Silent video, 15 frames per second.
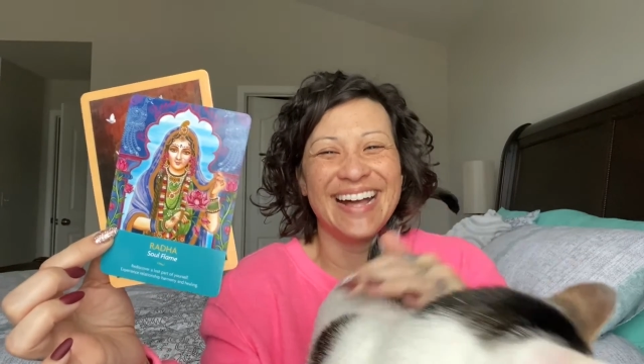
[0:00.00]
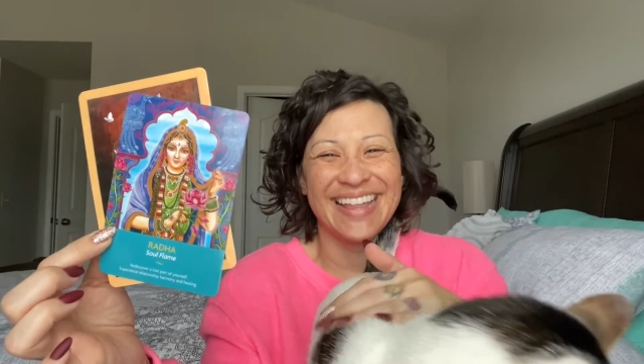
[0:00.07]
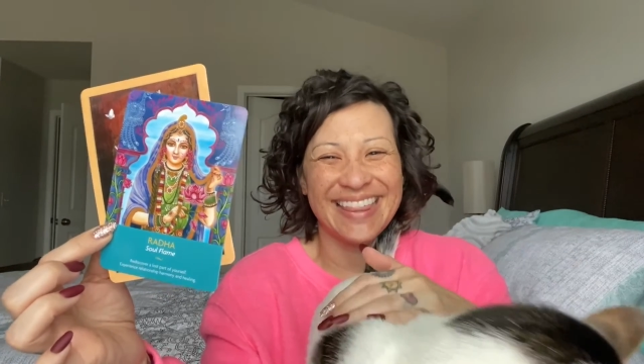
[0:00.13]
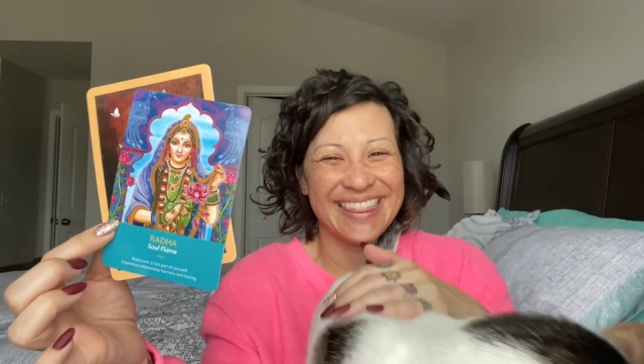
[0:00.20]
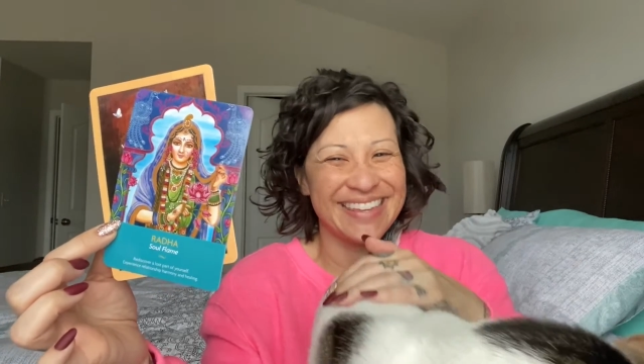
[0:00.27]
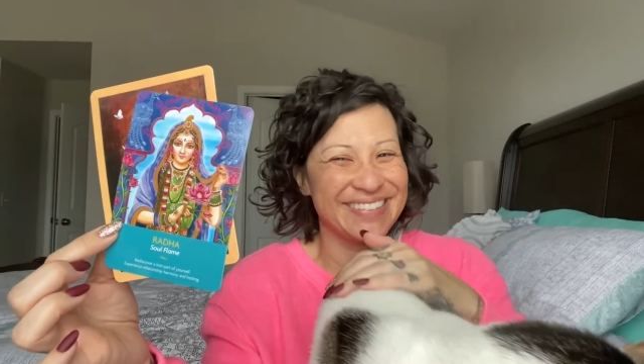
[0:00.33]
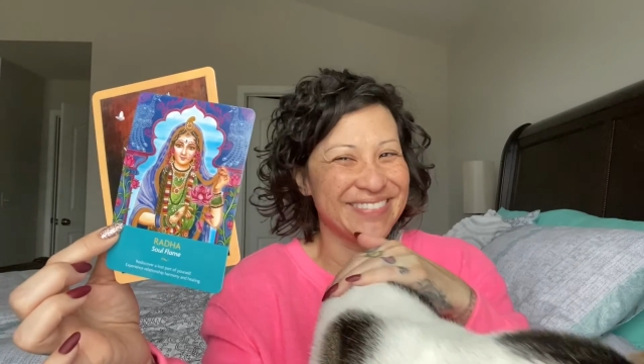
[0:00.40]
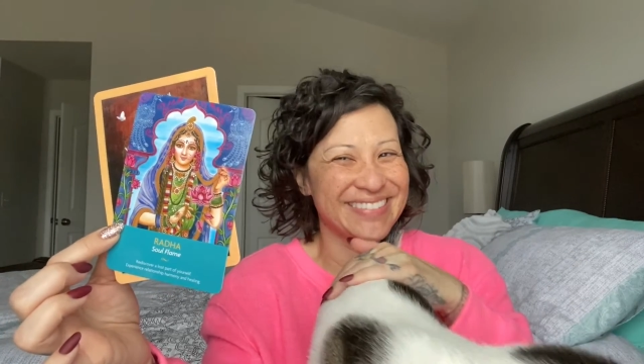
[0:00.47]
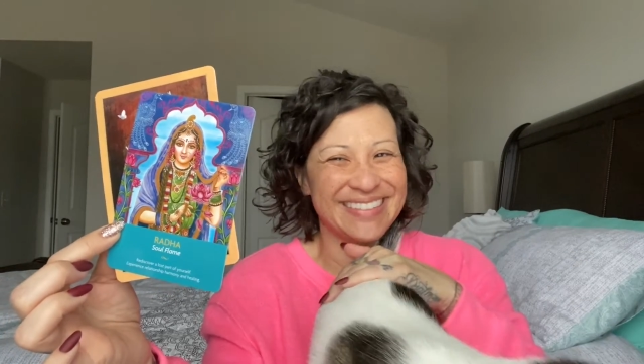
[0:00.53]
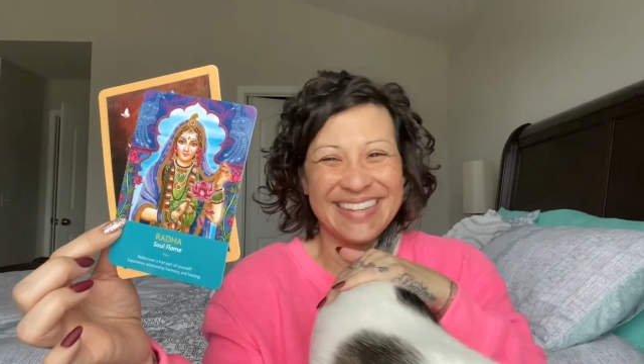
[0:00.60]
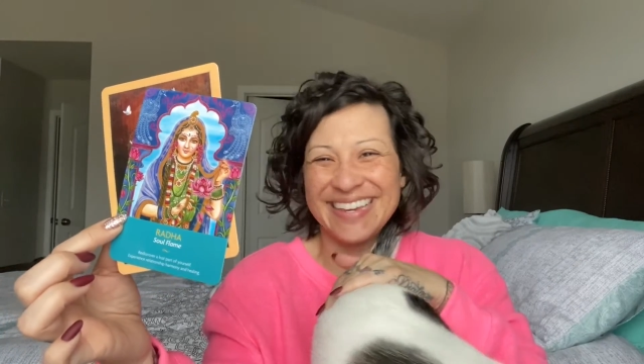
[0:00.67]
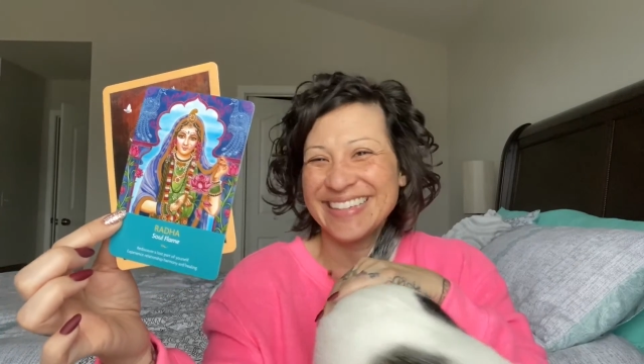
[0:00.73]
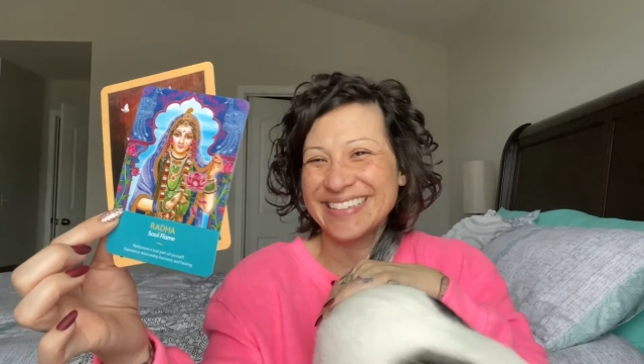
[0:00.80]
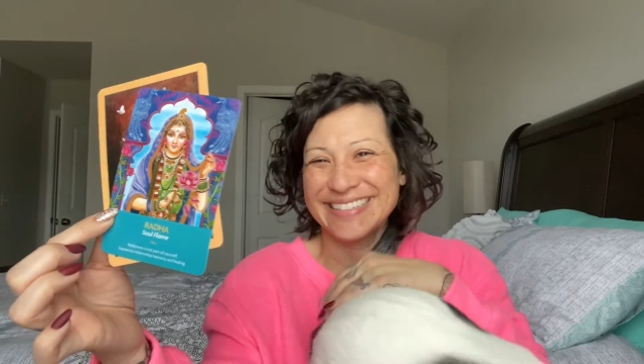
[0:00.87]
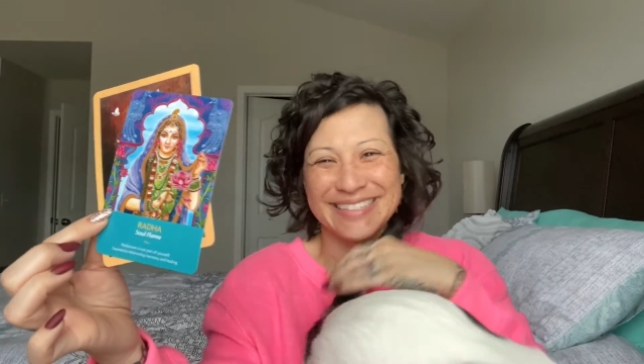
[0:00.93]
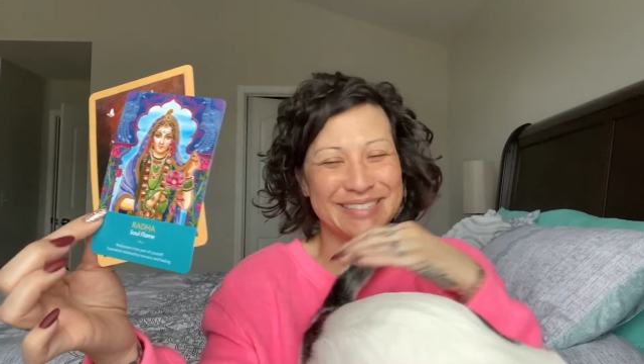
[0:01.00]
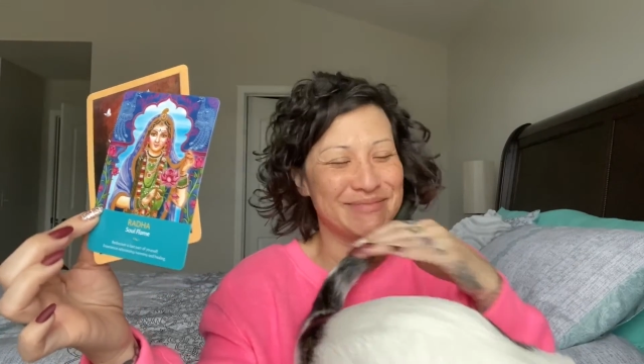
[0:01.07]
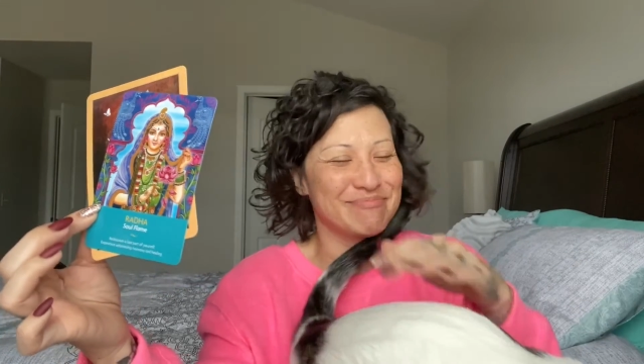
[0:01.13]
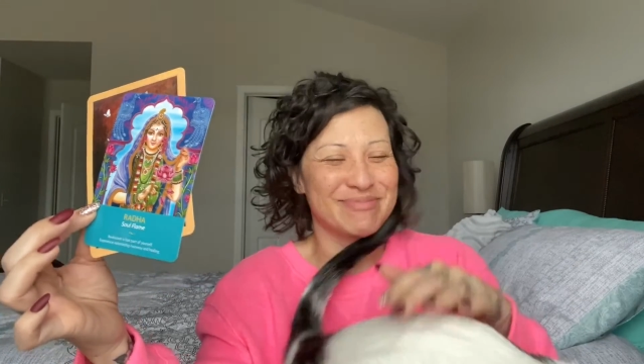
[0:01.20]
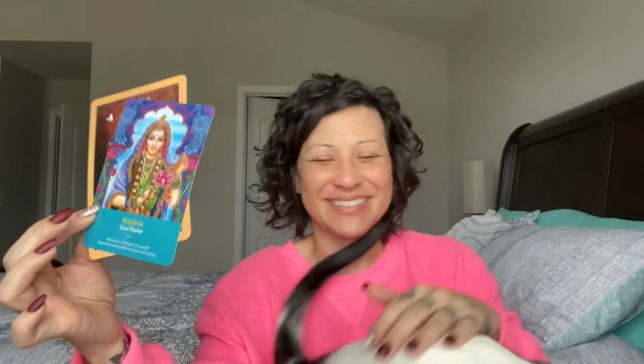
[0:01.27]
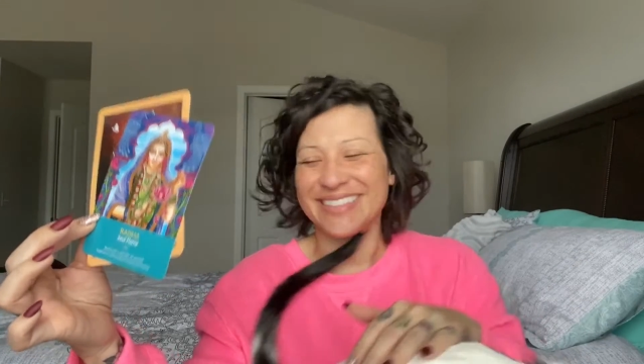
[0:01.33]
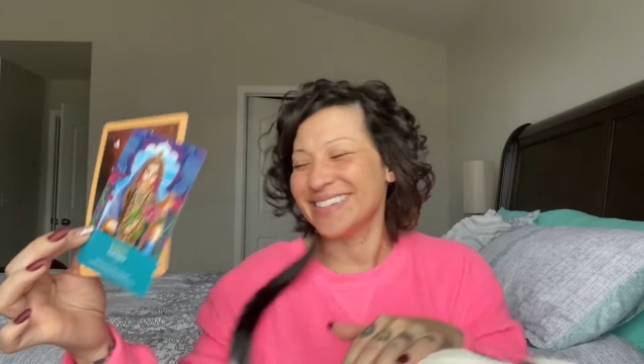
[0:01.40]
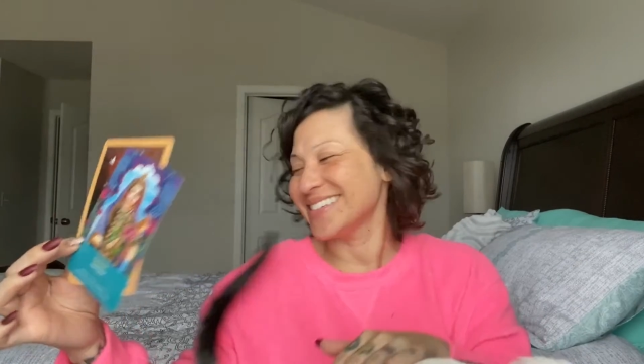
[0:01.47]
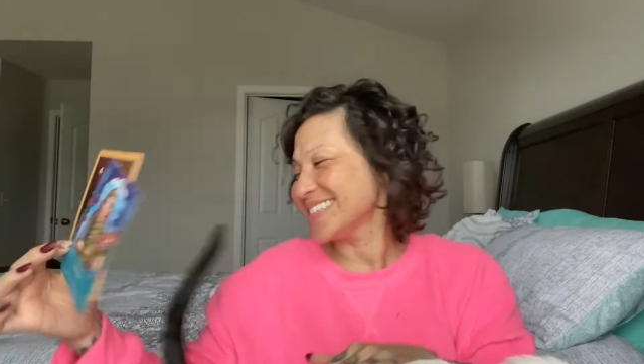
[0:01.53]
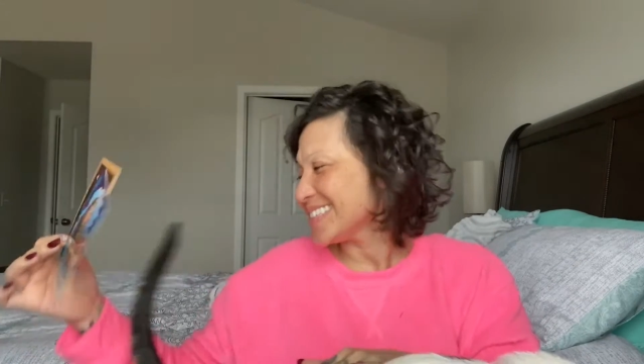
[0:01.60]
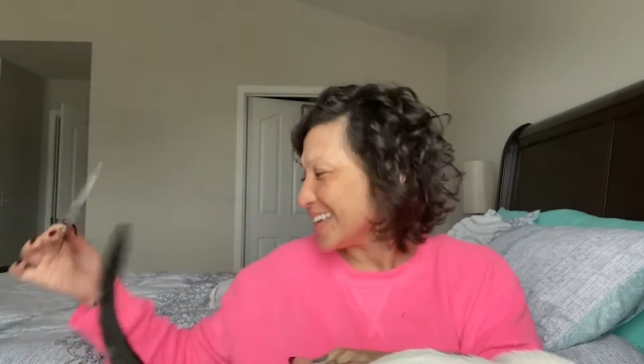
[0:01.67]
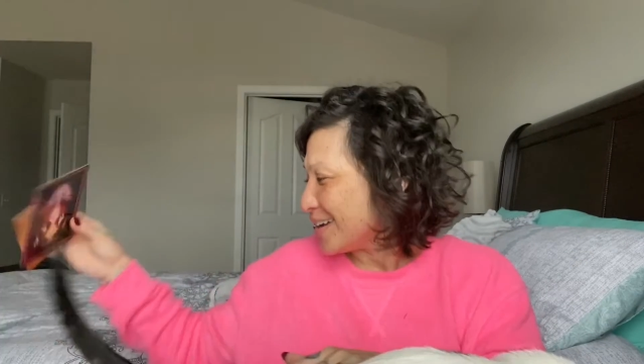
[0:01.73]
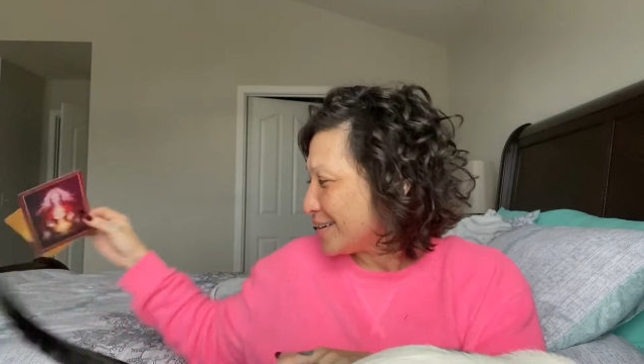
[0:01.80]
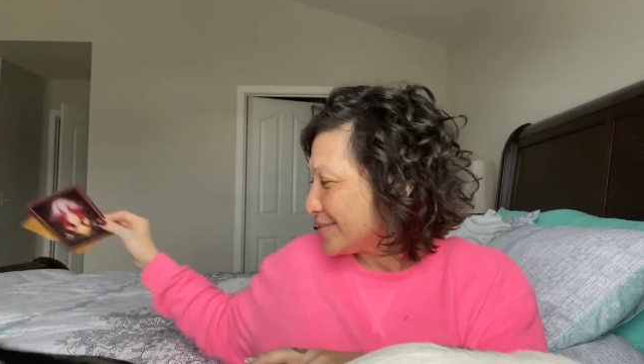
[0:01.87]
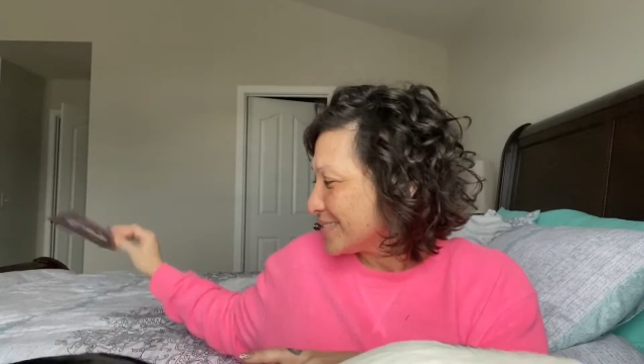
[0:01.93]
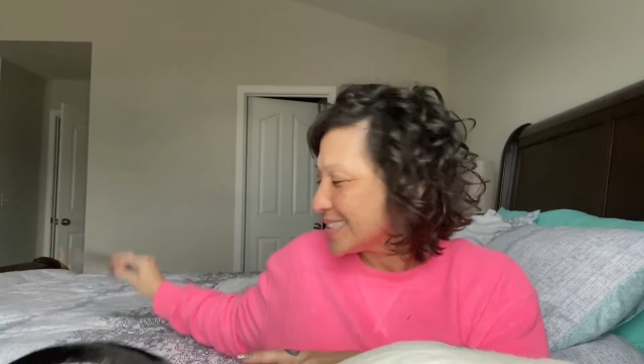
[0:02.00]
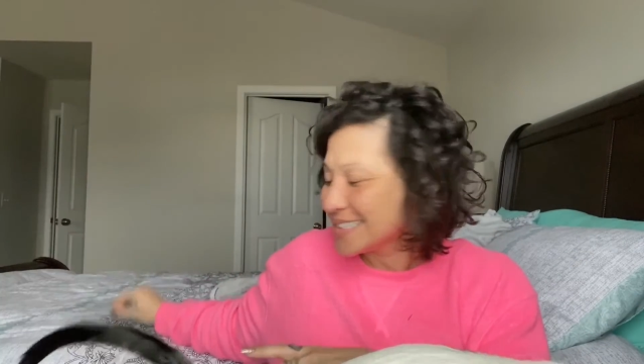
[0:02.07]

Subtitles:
healthy relationship with ourselves.